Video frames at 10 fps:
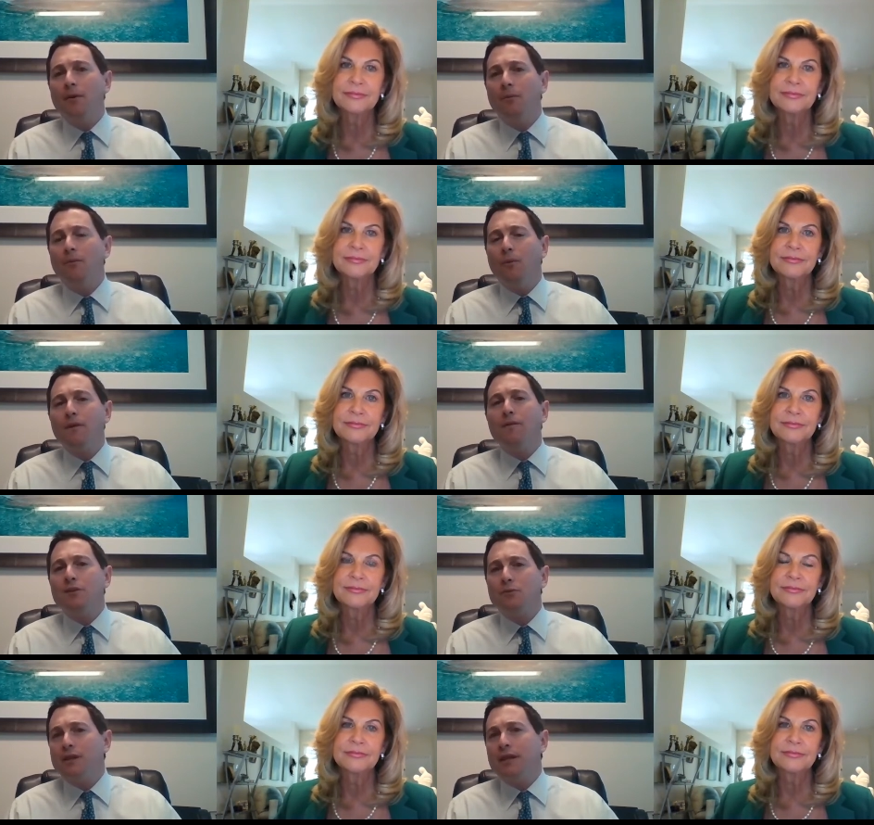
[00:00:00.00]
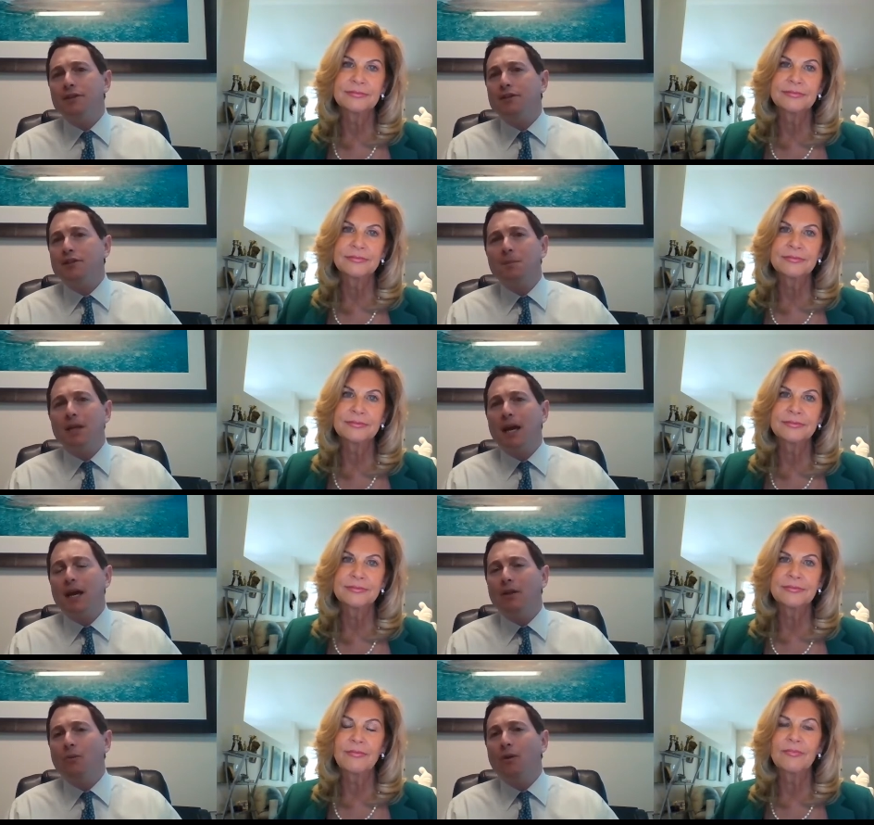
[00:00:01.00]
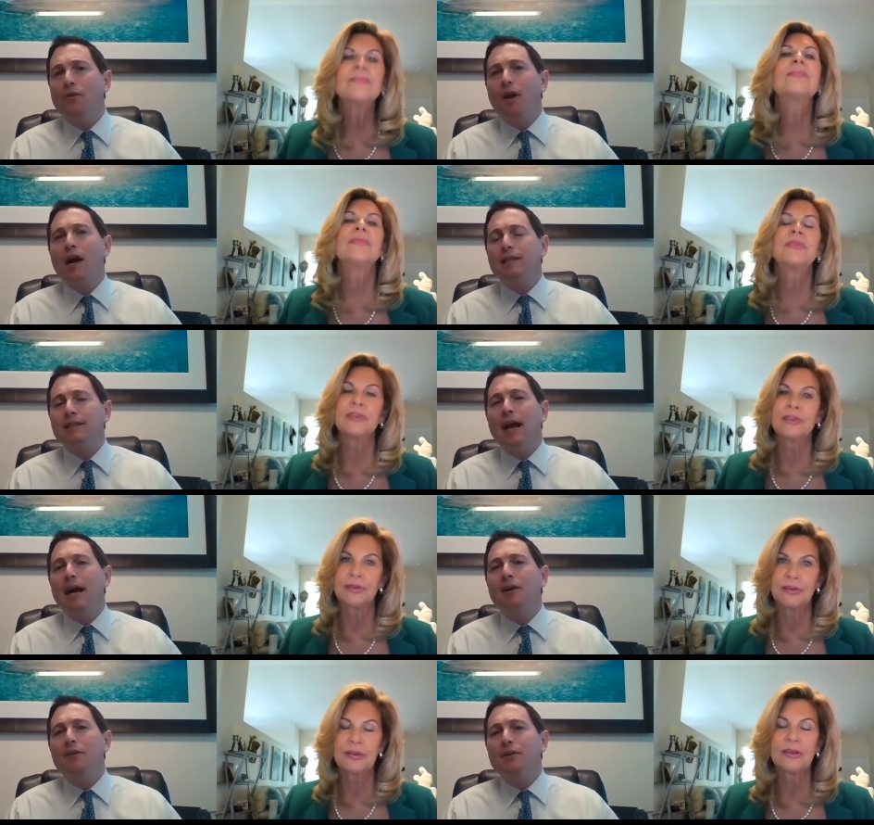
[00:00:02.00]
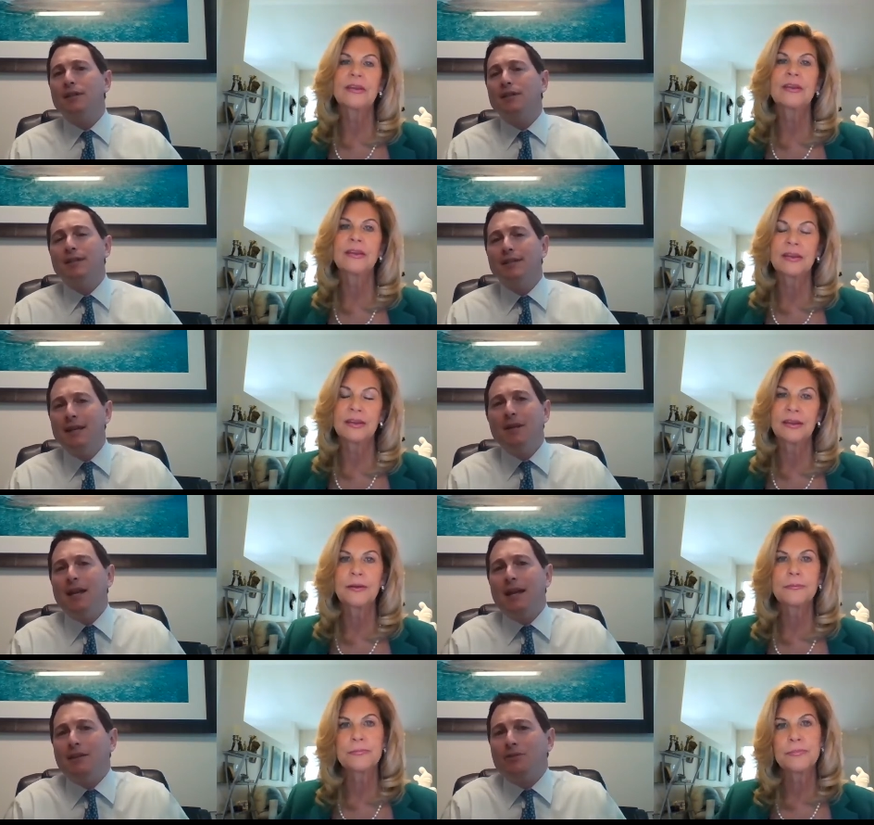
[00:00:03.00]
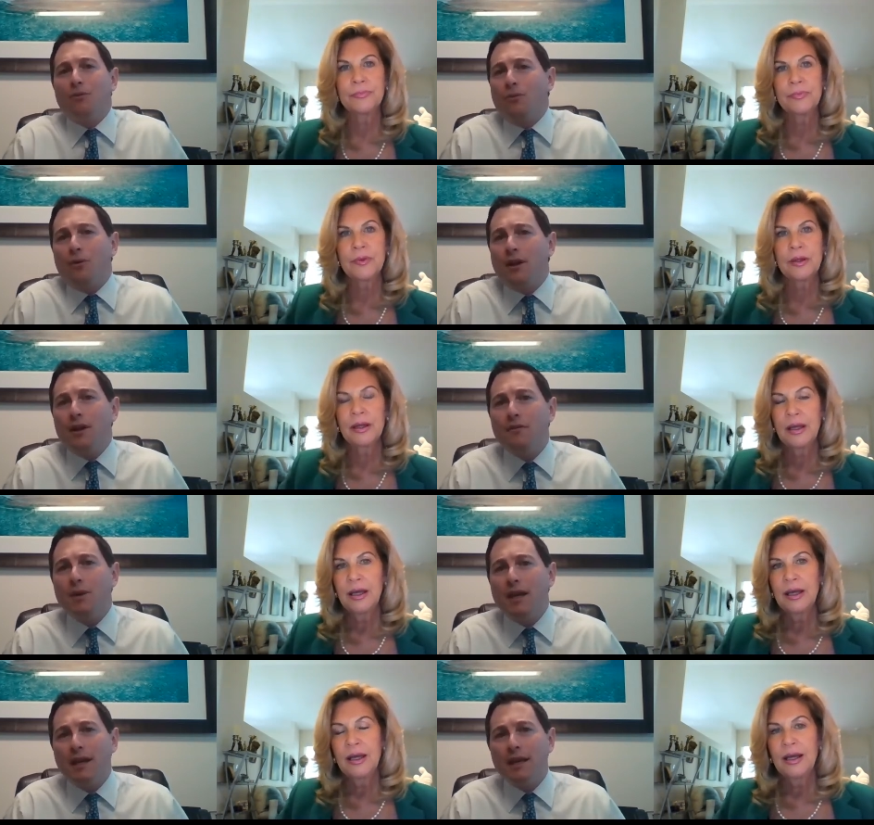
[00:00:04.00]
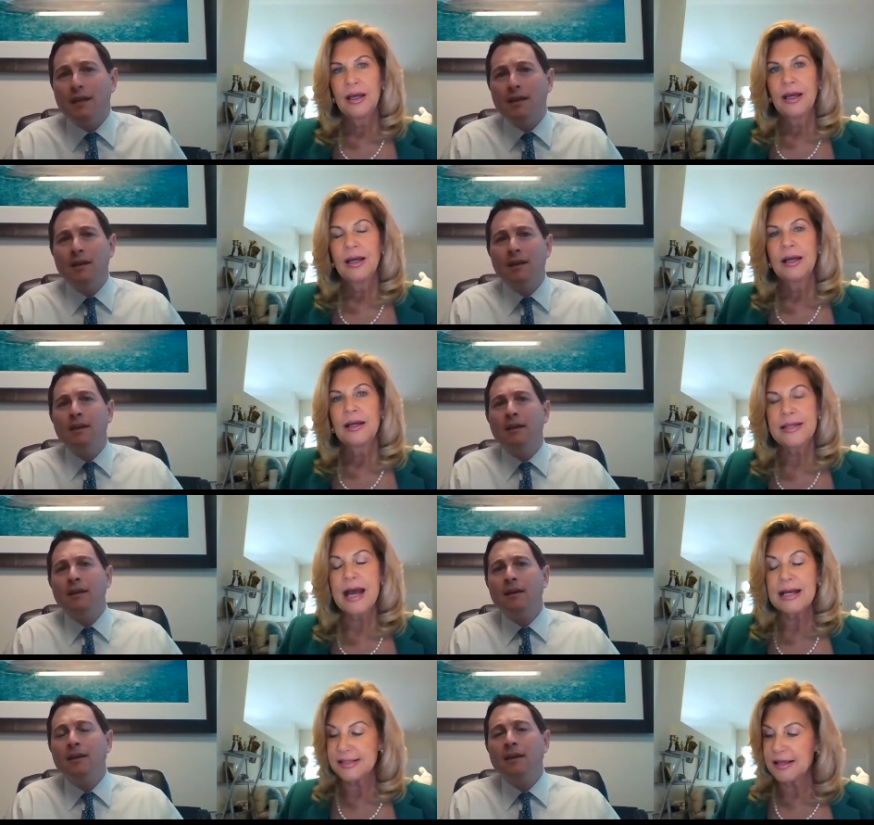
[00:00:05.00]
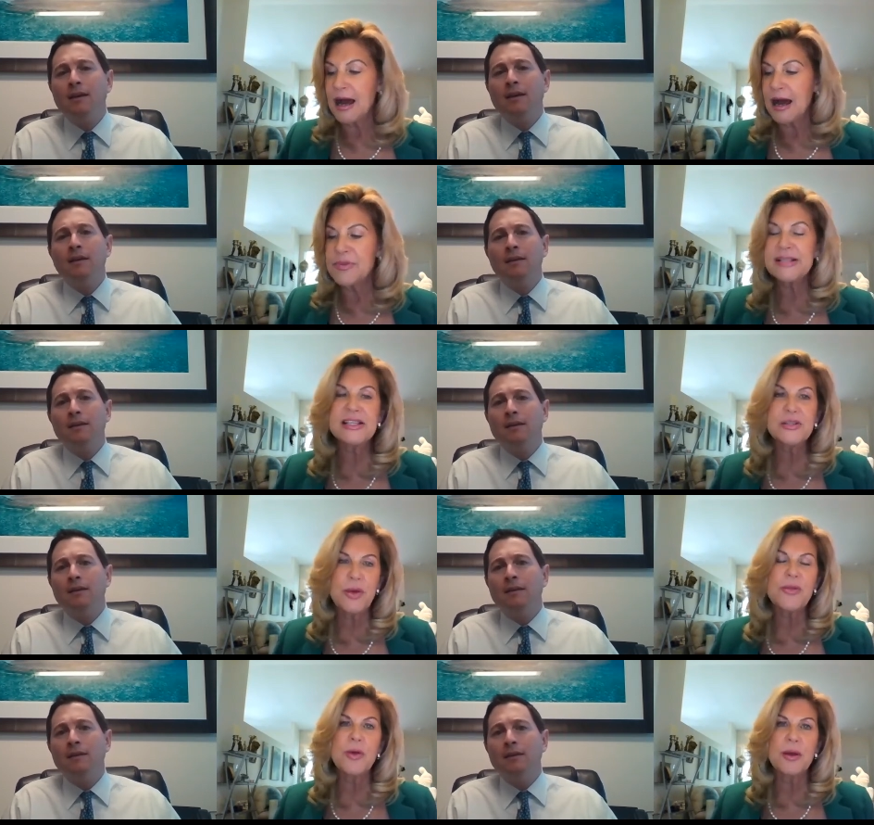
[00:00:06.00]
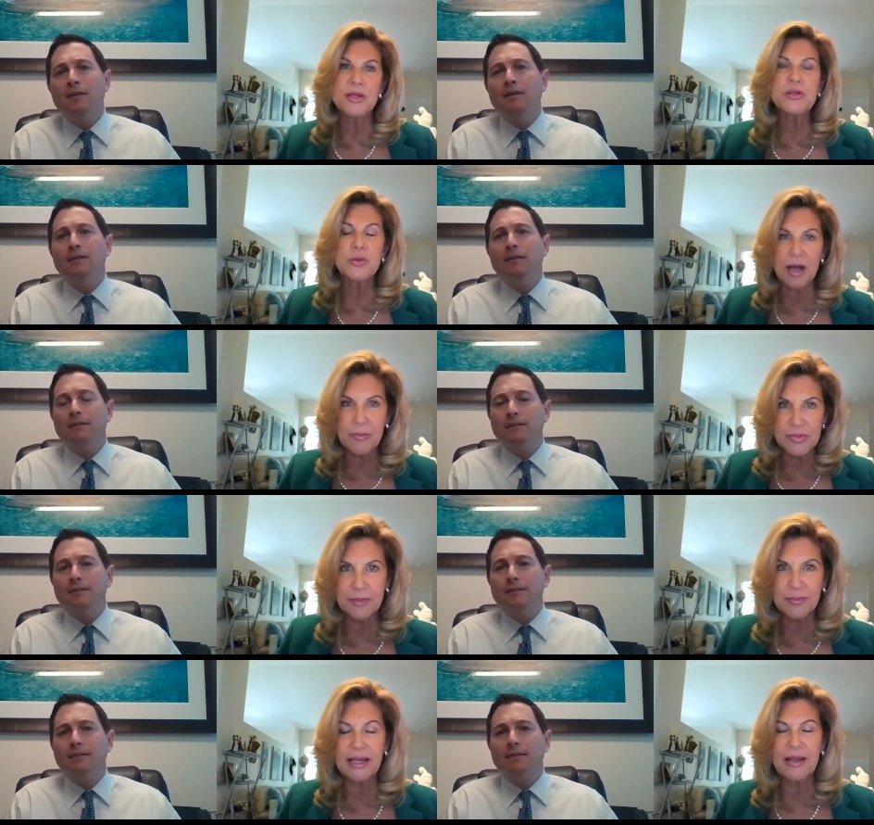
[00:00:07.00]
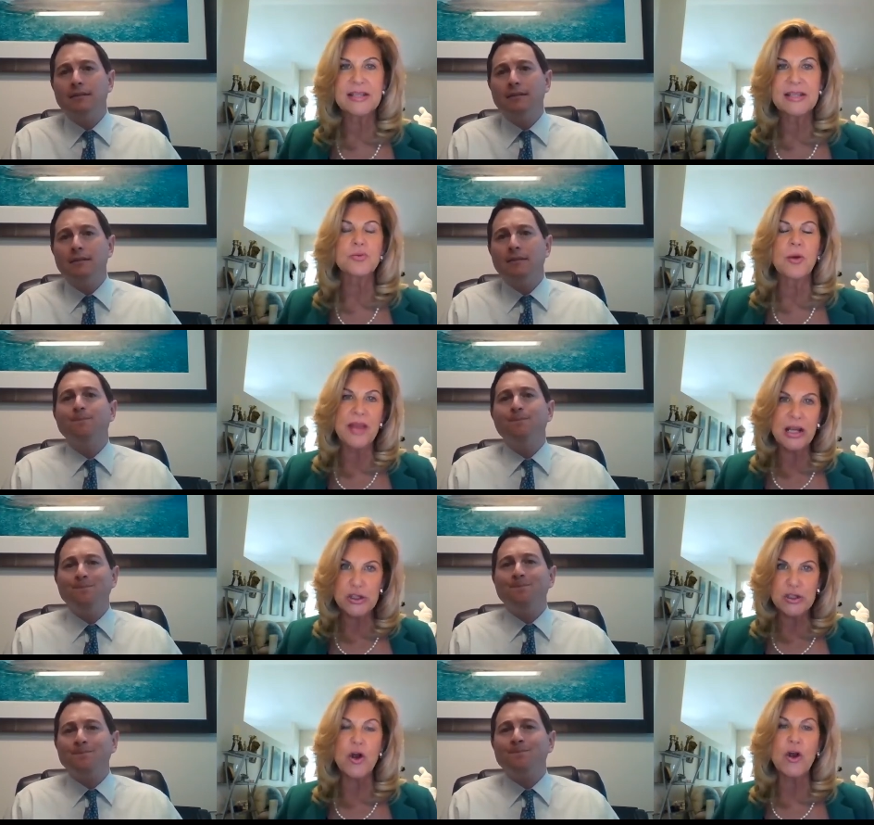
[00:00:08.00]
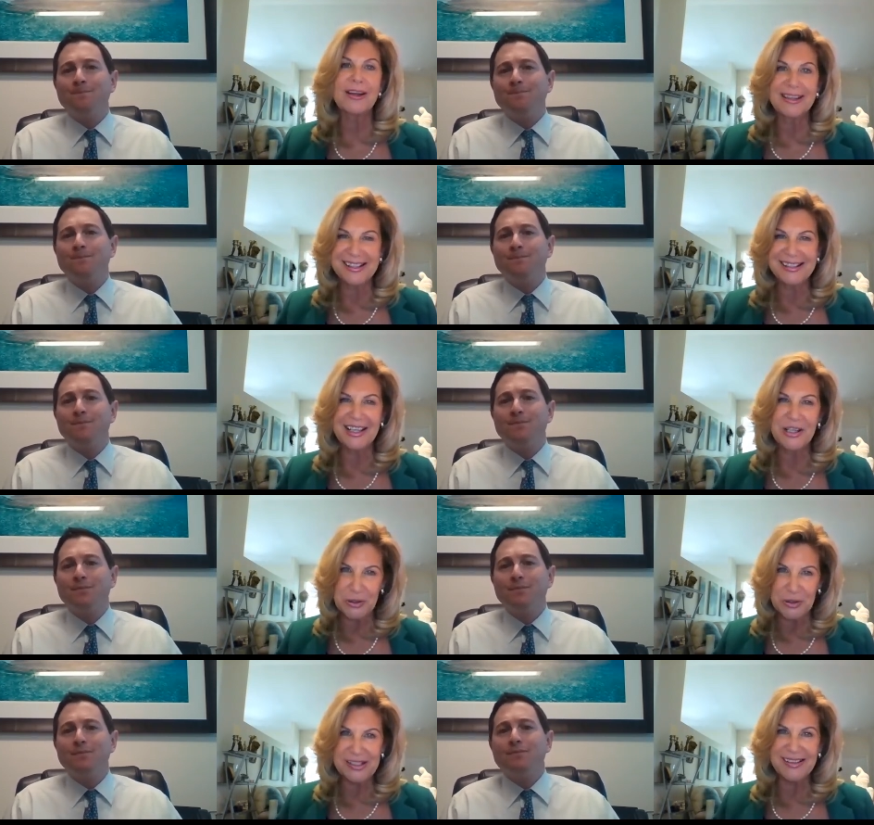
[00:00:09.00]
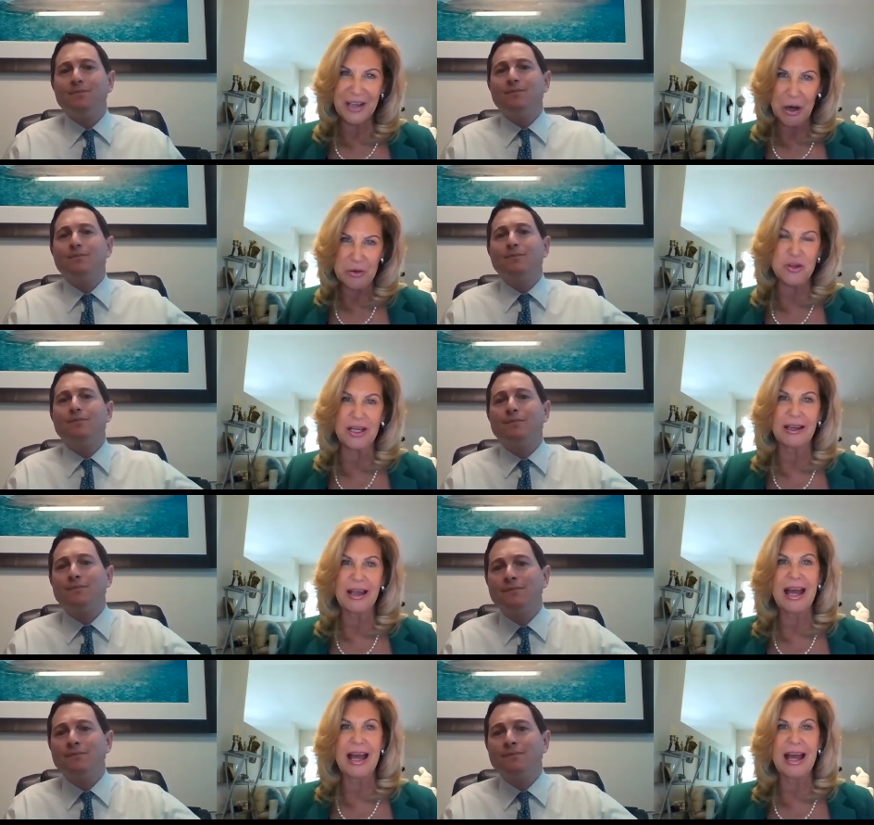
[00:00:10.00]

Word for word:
Speaker 1: you know one of these relationships I, the one constant i know is it's intimidating so where do you even begin
Speaker 2: Yes, um, this is when the women do come to me, and this is when they start in singles coaching.